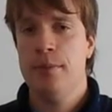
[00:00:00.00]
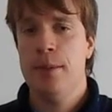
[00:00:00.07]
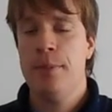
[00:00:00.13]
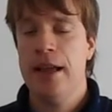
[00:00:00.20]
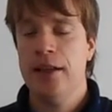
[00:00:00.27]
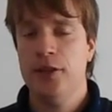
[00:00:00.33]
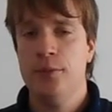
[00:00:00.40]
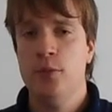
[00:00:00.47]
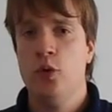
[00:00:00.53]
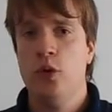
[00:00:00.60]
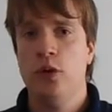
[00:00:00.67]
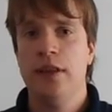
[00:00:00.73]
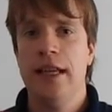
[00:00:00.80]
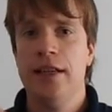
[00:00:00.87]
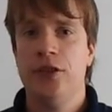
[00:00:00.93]
makes it
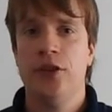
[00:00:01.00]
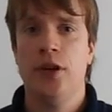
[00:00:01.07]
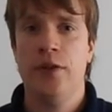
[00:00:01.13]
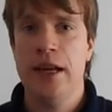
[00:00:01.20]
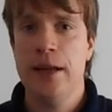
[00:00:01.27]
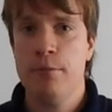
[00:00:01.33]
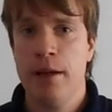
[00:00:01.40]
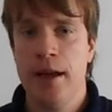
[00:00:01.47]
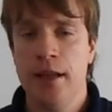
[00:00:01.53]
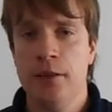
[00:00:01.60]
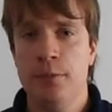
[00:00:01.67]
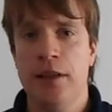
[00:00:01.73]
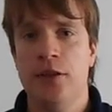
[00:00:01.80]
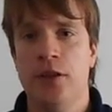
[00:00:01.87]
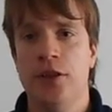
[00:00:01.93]
more less of an
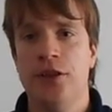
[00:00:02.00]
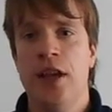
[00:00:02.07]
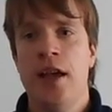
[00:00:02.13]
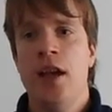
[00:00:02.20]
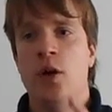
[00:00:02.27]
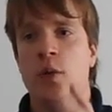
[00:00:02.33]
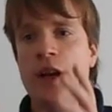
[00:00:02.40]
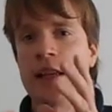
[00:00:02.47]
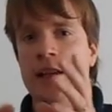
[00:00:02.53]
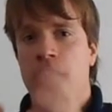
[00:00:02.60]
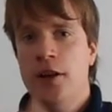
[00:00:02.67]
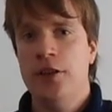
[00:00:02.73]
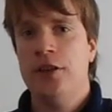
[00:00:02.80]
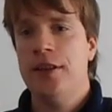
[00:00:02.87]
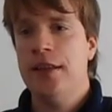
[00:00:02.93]
impact, because when he
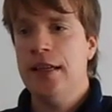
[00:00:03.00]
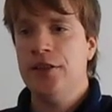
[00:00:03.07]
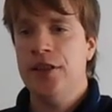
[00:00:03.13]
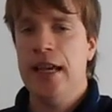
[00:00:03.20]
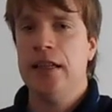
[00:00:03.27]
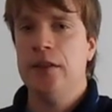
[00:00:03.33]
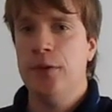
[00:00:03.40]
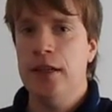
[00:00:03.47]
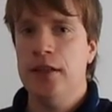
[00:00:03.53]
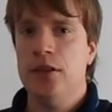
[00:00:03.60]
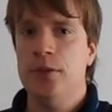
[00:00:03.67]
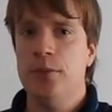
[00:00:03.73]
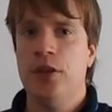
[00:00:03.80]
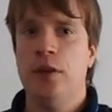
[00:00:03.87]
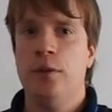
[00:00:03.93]
goes to these next
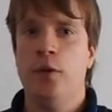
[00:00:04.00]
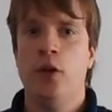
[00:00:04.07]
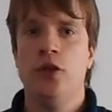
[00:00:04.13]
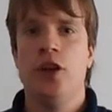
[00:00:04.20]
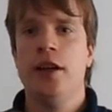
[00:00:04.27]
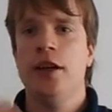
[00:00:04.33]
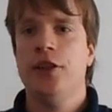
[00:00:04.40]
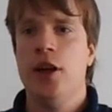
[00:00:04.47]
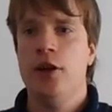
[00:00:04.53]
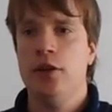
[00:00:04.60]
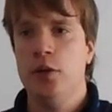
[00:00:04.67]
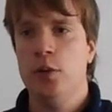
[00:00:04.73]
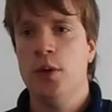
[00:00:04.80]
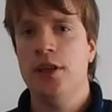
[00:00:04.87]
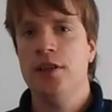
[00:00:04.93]
victims, it feels like it's going
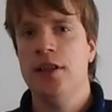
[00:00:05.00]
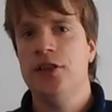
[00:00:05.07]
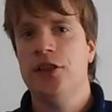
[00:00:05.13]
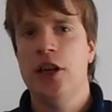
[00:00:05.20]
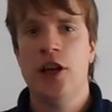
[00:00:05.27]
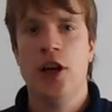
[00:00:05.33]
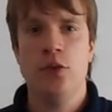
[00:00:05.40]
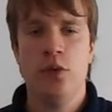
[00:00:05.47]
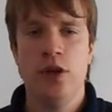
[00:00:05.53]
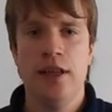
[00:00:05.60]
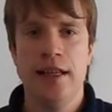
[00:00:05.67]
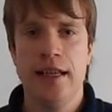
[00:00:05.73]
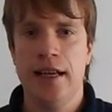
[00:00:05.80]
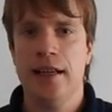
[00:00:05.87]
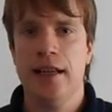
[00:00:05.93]
too quickly, so you don't
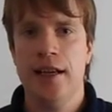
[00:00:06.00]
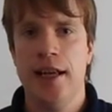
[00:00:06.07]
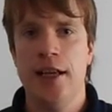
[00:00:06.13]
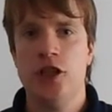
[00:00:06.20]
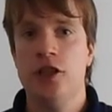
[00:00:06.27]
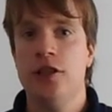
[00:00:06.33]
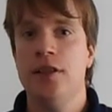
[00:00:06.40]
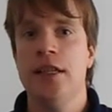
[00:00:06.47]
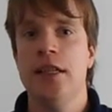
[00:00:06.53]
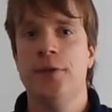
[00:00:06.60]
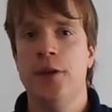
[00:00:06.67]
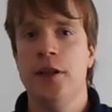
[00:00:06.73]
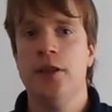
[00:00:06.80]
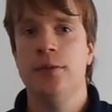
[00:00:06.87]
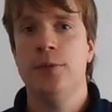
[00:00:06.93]
really get a connection to these
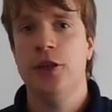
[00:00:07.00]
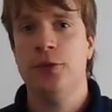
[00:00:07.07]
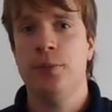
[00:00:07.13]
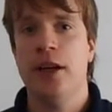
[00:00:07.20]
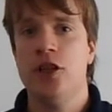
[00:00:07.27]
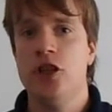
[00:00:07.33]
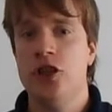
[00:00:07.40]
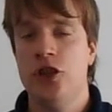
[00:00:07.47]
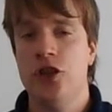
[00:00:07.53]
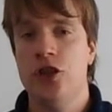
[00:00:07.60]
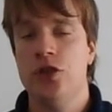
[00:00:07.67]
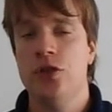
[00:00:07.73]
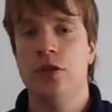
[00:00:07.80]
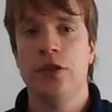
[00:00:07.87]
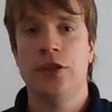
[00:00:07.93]
victims as much as you
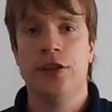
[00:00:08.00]
should.